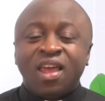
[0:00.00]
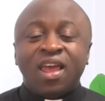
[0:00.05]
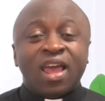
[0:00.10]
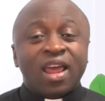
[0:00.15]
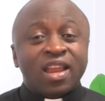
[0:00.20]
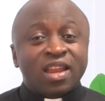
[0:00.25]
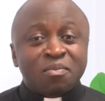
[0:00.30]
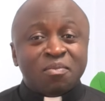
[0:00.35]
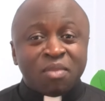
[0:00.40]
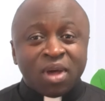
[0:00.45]

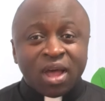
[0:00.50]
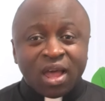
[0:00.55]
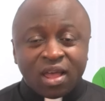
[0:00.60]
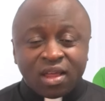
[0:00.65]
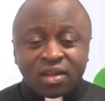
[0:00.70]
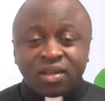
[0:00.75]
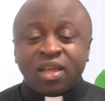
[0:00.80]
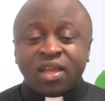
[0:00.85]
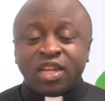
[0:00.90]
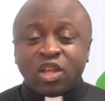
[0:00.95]
And
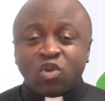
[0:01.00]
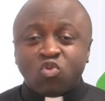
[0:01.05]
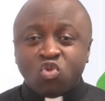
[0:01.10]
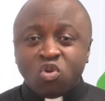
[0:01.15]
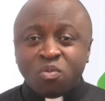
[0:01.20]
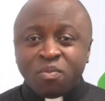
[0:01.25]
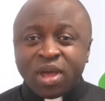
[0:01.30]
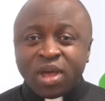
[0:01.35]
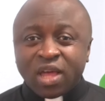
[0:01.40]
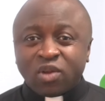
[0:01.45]
the
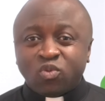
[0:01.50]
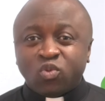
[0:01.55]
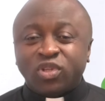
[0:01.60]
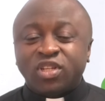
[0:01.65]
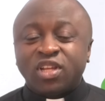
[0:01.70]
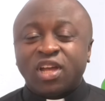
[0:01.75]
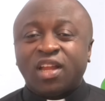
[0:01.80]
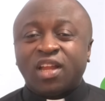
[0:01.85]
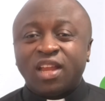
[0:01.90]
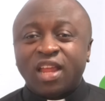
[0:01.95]
woman with
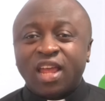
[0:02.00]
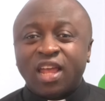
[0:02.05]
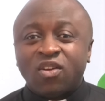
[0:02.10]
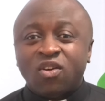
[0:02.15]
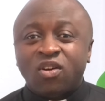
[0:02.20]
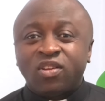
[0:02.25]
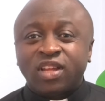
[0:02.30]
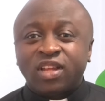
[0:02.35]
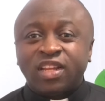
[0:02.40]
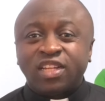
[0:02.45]
her leg
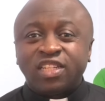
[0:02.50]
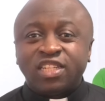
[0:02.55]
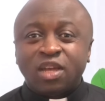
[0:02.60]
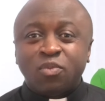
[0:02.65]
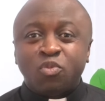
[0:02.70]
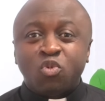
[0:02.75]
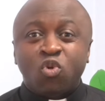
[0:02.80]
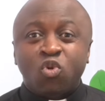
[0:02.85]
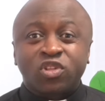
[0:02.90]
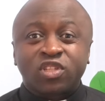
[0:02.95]
under the
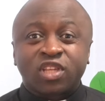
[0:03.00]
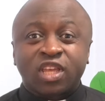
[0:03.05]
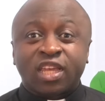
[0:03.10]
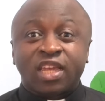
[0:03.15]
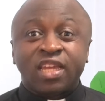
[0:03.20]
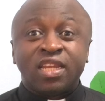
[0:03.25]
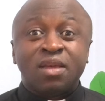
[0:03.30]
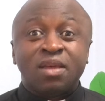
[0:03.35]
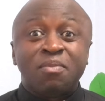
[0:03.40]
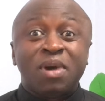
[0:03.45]
table was
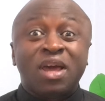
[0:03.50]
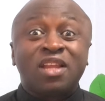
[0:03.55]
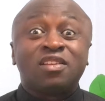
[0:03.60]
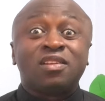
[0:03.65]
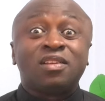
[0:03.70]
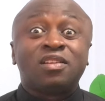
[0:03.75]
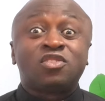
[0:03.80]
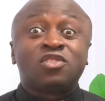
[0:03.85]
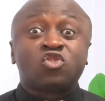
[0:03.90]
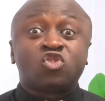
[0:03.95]
kicking the
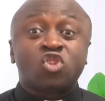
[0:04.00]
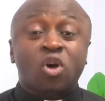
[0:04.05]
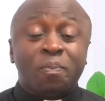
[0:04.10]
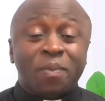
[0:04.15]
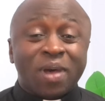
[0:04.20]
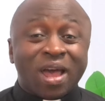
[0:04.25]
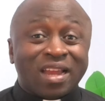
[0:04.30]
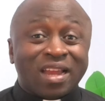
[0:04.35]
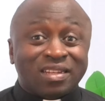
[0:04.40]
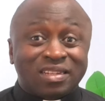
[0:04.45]
man,
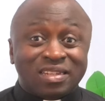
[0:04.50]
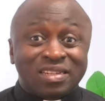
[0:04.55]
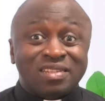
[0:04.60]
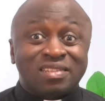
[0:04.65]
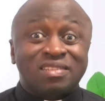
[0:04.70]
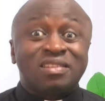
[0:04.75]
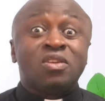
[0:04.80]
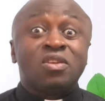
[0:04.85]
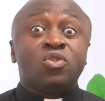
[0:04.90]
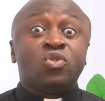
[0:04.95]
stop at
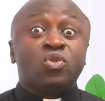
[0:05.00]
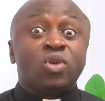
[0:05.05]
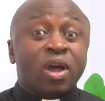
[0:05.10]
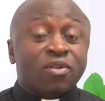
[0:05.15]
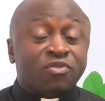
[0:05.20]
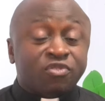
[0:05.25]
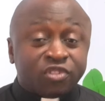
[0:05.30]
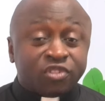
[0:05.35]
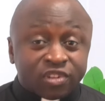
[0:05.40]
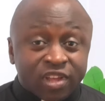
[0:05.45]
this, you
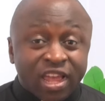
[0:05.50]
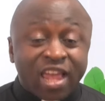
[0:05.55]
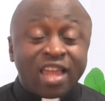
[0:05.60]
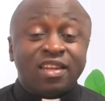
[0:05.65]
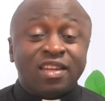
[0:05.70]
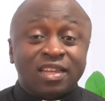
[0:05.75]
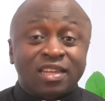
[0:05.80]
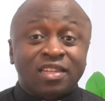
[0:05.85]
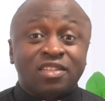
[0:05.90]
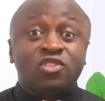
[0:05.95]
have heard
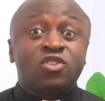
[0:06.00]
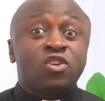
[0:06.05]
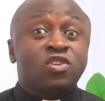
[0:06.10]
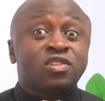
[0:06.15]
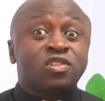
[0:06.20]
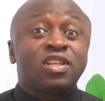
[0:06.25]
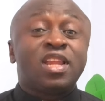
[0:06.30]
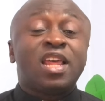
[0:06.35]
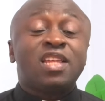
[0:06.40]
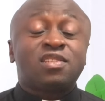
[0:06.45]
it,
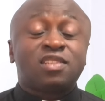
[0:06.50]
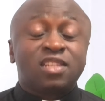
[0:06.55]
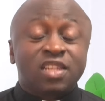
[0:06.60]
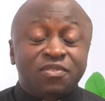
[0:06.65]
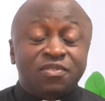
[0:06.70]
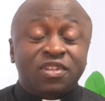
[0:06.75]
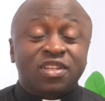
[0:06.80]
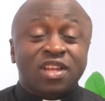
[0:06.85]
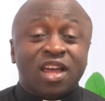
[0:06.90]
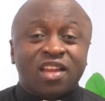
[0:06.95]
just let's
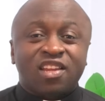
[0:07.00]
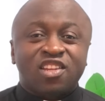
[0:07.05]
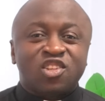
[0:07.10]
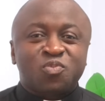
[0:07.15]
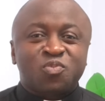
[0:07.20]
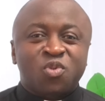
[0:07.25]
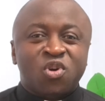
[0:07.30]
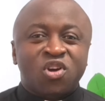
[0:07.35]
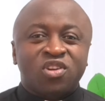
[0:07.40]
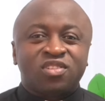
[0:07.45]
leave it at this
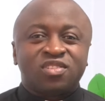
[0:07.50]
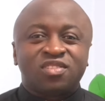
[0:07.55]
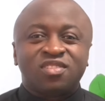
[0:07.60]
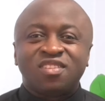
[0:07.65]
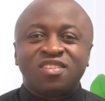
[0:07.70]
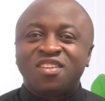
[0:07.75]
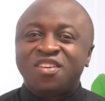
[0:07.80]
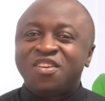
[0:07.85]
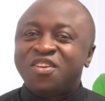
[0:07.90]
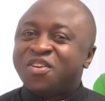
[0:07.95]
point.
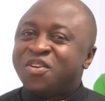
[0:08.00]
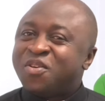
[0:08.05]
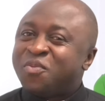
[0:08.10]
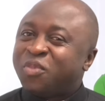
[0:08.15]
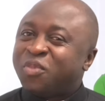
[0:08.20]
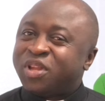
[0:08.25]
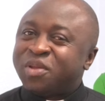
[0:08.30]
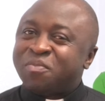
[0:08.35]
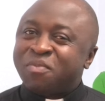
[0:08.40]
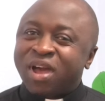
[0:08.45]

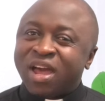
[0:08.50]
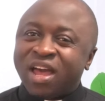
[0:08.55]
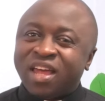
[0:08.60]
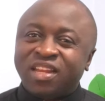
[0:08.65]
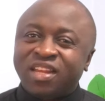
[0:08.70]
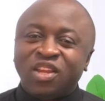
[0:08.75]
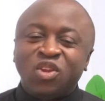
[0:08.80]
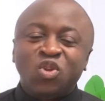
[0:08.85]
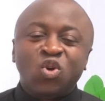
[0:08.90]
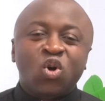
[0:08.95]
But the
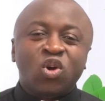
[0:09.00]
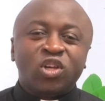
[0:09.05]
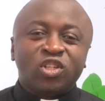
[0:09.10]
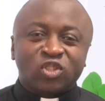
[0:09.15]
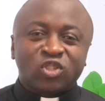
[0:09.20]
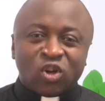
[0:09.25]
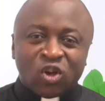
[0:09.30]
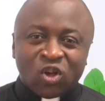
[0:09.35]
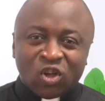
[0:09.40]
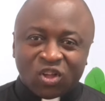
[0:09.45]
man, he know
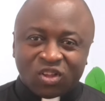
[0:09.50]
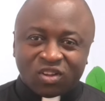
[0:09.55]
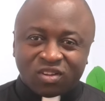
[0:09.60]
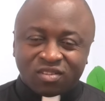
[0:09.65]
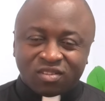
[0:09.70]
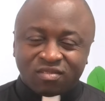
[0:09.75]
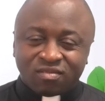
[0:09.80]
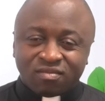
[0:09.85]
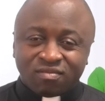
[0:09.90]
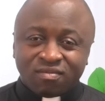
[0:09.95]
it all.
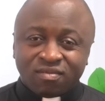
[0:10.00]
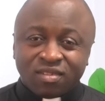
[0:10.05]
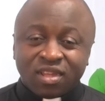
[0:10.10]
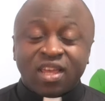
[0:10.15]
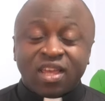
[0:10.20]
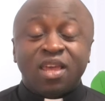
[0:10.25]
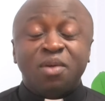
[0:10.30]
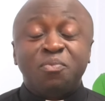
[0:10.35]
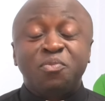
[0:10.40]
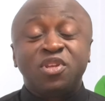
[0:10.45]

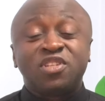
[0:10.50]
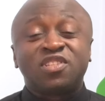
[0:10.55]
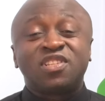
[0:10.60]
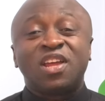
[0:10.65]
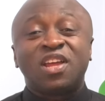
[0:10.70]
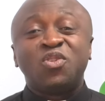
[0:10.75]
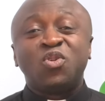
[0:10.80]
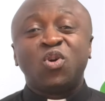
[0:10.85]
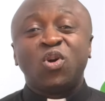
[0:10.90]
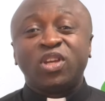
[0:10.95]
And
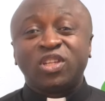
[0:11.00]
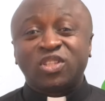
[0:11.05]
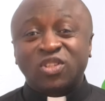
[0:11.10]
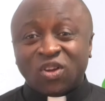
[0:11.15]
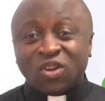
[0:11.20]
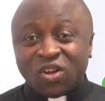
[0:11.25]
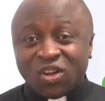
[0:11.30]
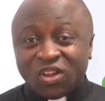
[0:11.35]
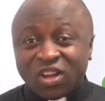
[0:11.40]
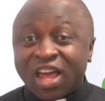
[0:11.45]
Mr.
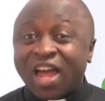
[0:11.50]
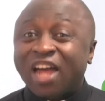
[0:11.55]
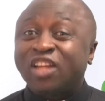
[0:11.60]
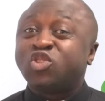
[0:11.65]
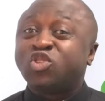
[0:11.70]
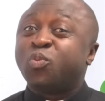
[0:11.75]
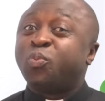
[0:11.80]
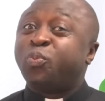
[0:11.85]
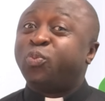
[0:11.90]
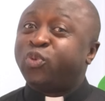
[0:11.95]
Know-it-all had
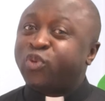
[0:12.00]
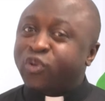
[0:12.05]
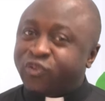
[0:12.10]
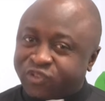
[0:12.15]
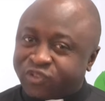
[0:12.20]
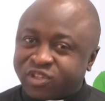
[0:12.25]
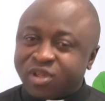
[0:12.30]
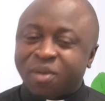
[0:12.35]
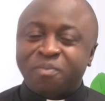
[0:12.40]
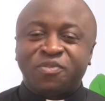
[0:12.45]
to prove
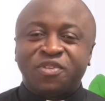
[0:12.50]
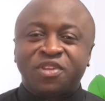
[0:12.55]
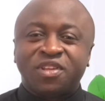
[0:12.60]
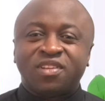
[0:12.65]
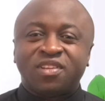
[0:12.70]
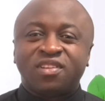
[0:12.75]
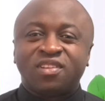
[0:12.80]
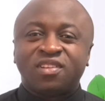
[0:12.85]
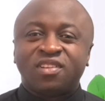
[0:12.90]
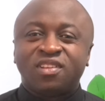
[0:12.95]
something.